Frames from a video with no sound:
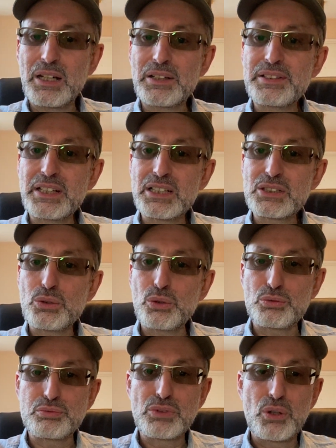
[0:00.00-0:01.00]
think it's
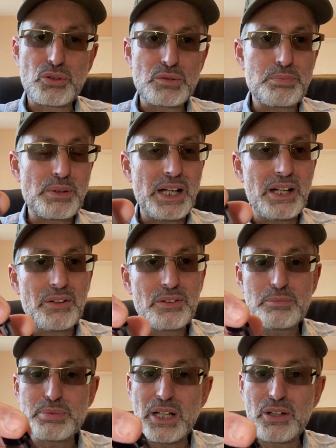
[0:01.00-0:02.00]
called rose
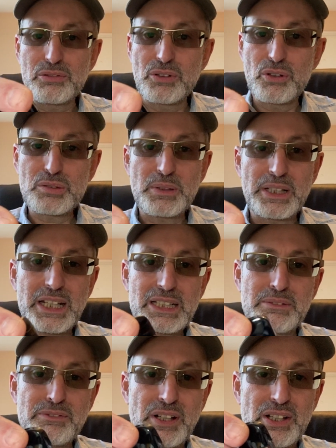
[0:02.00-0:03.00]
brown rose, but you get
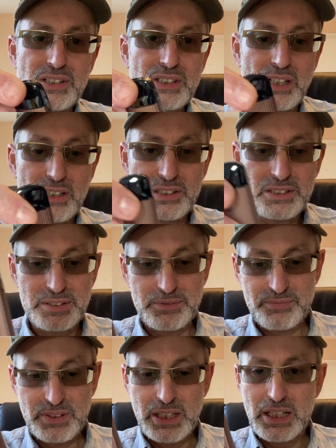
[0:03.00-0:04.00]
them various colors.
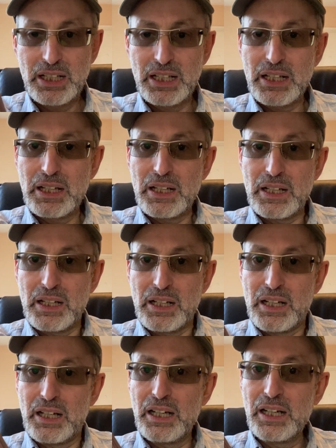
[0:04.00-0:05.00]

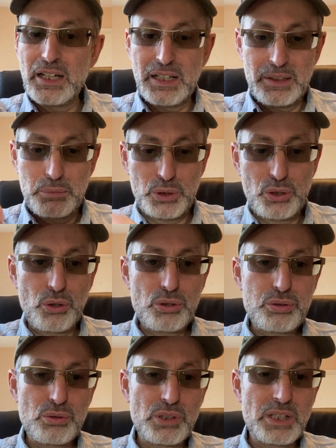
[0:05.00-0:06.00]
We'll go
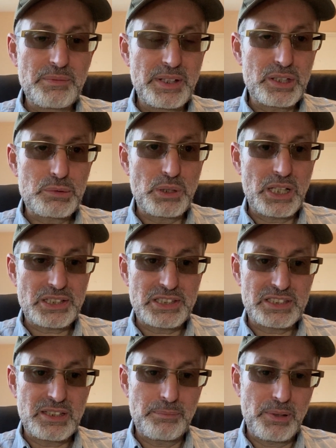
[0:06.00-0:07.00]
through in a minute what else
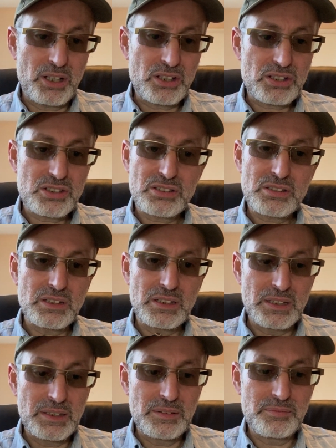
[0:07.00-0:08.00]
is the box.
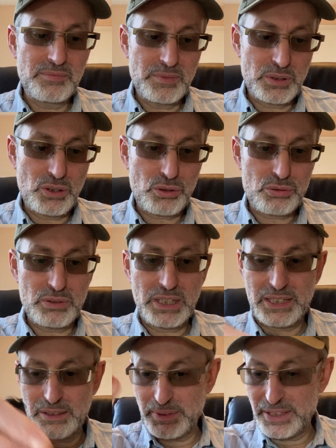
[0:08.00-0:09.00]
We'll go through
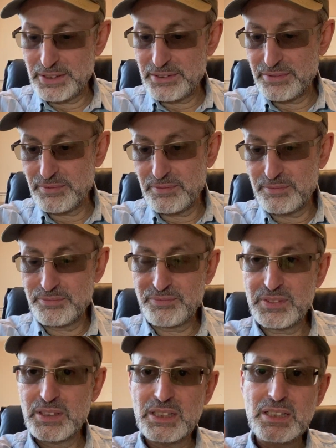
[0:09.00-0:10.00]
that in a minute.
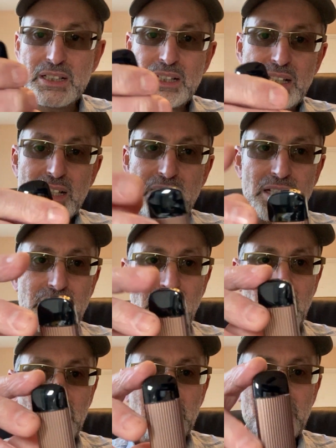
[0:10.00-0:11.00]

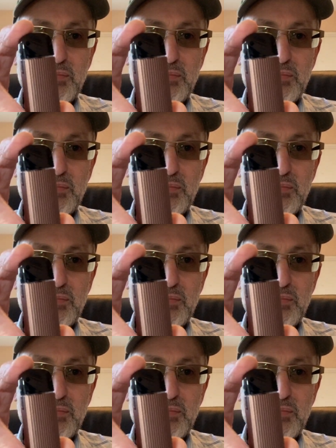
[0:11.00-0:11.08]
Now,